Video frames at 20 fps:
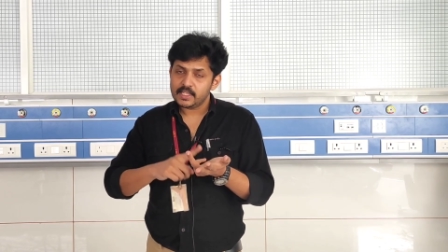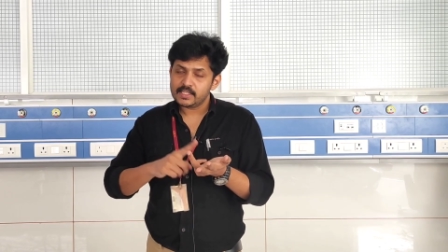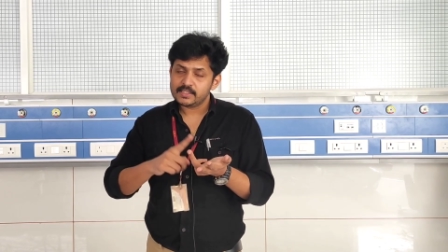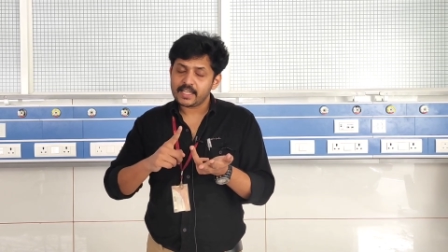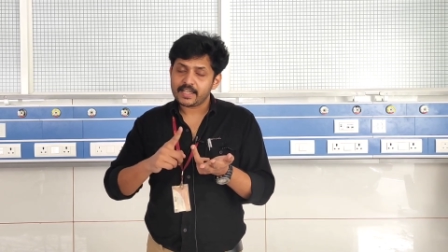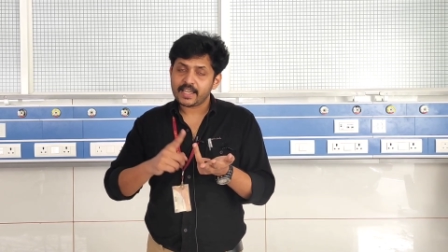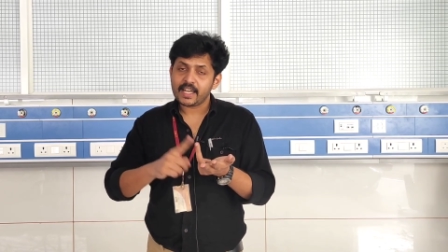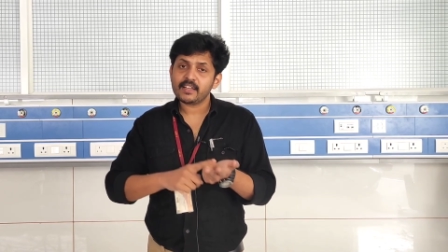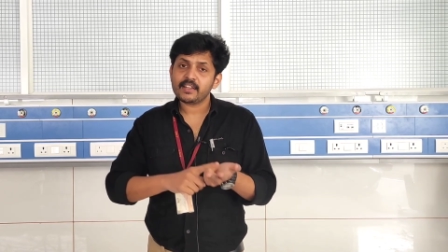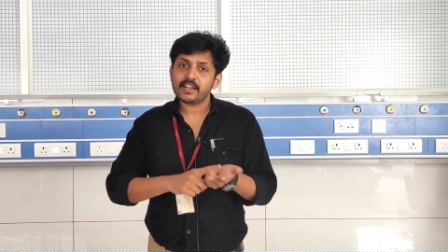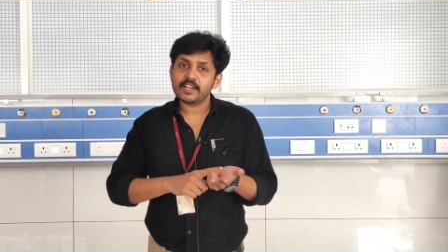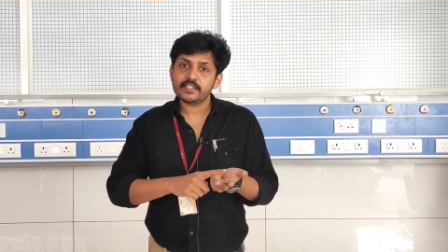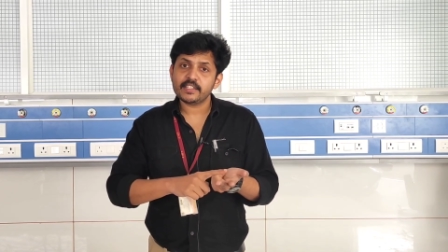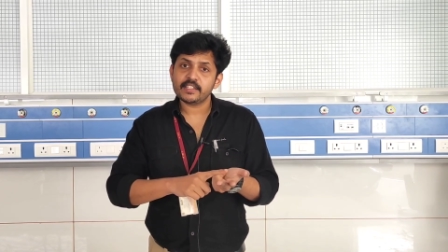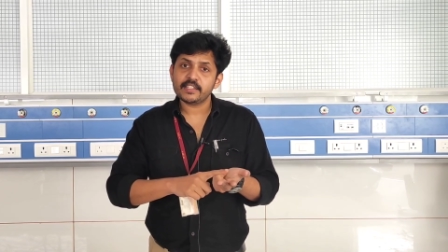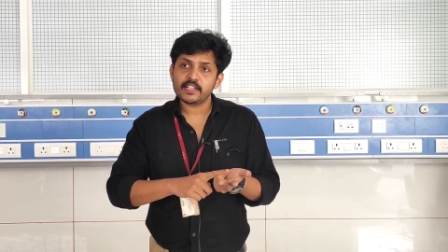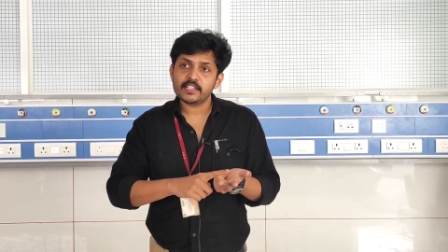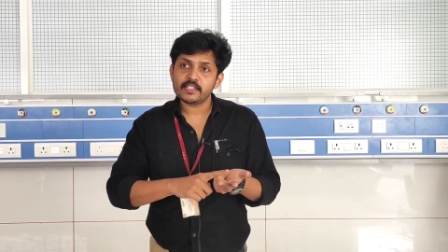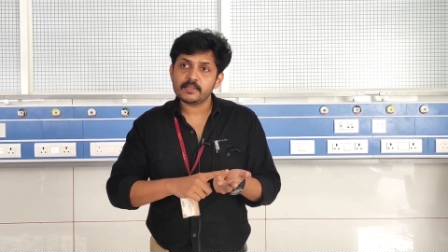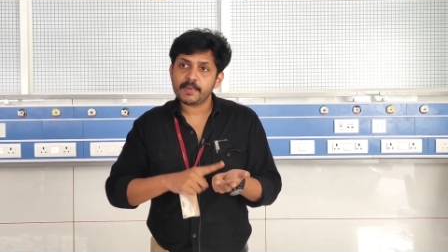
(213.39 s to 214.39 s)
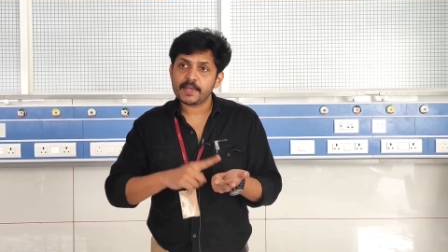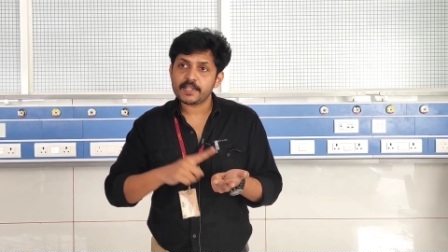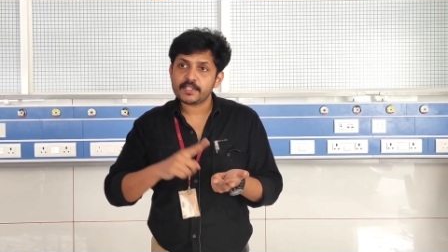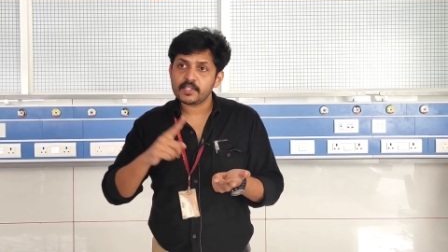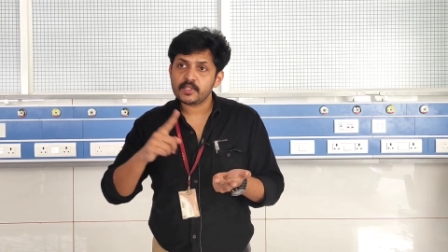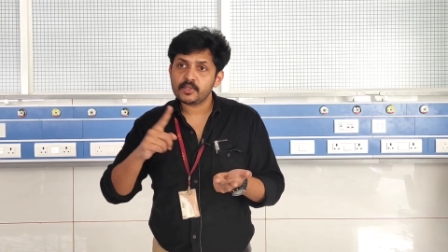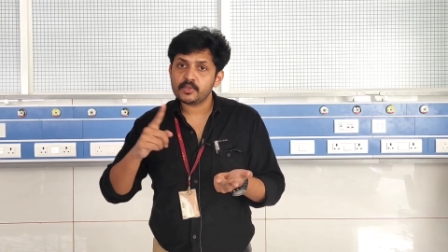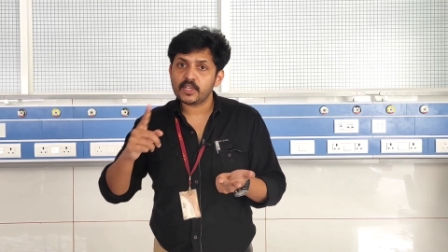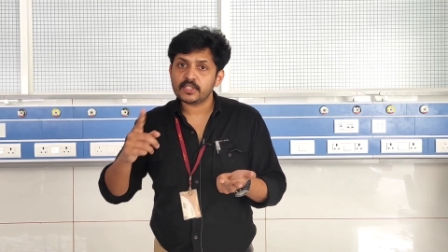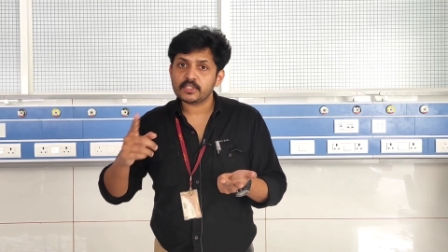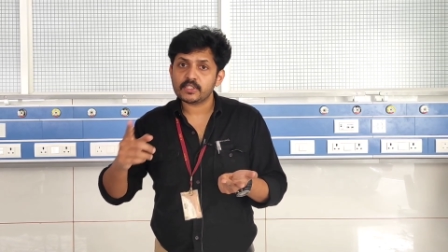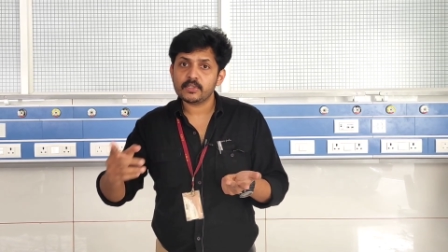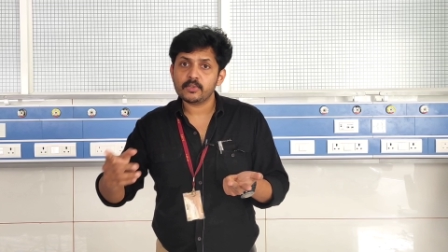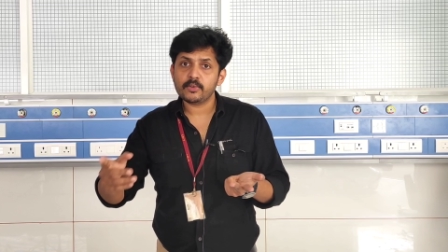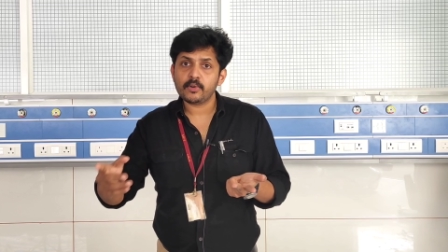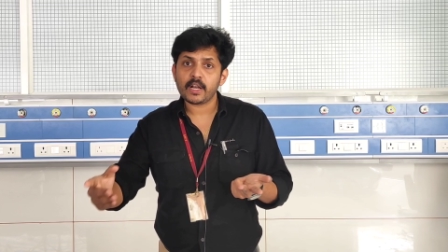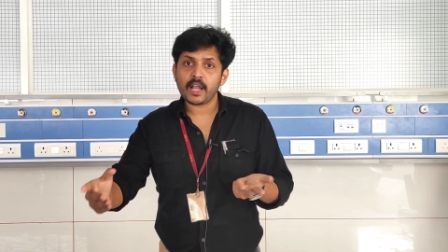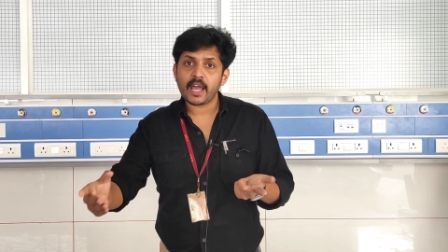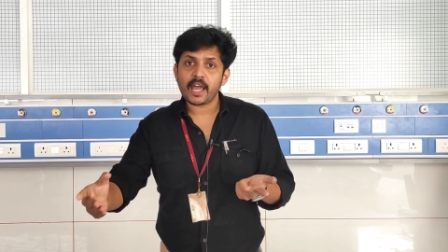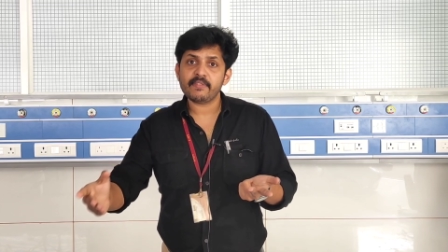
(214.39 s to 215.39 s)
Second criteria is patients who,
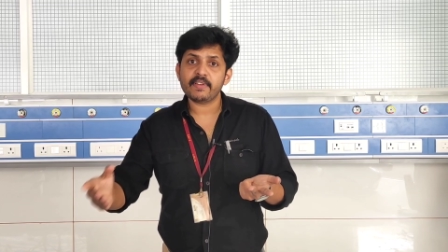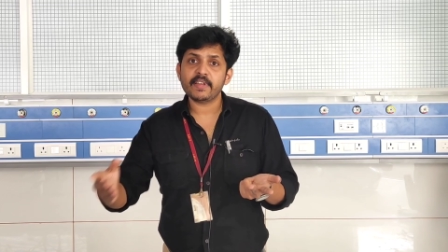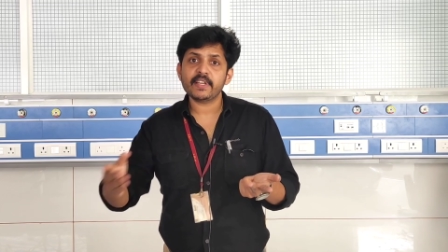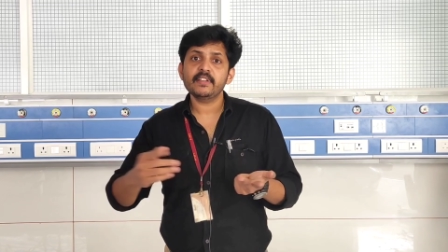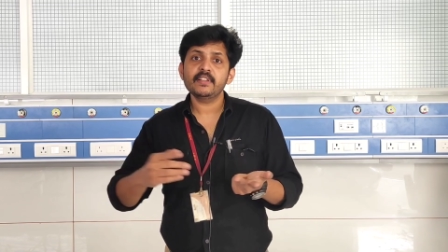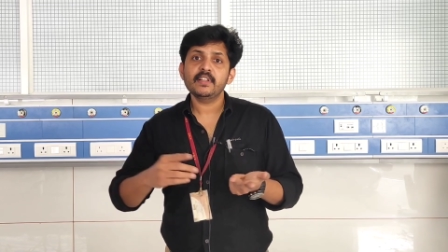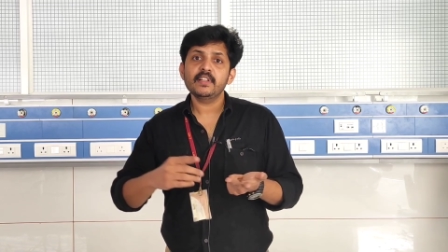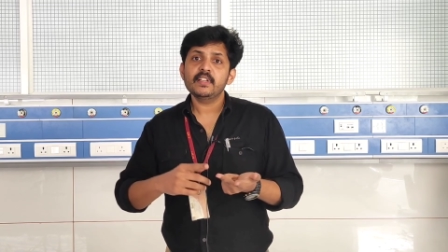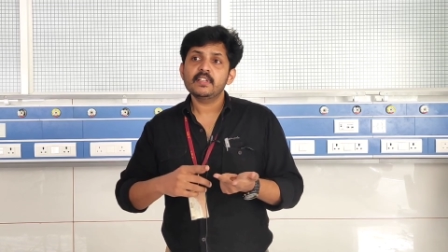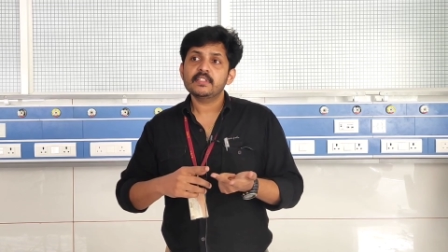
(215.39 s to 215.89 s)
who are having